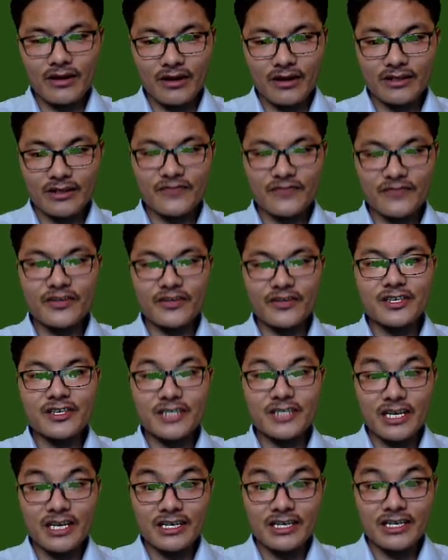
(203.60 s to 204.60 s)
different
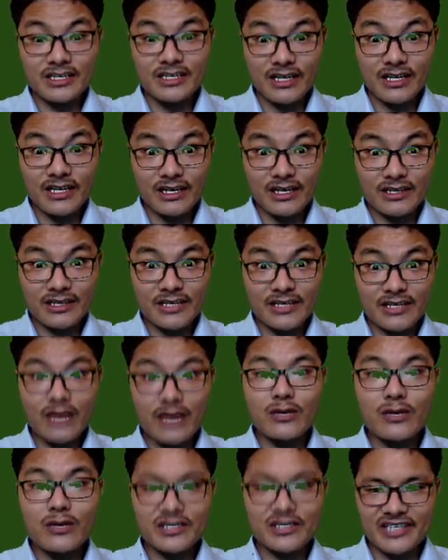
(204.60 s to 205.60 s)

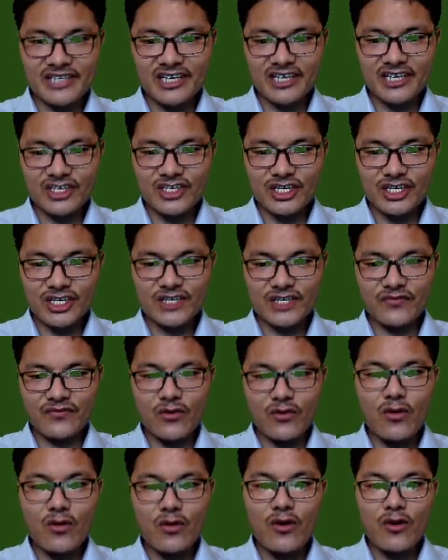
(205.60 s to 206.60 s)
cellular structures for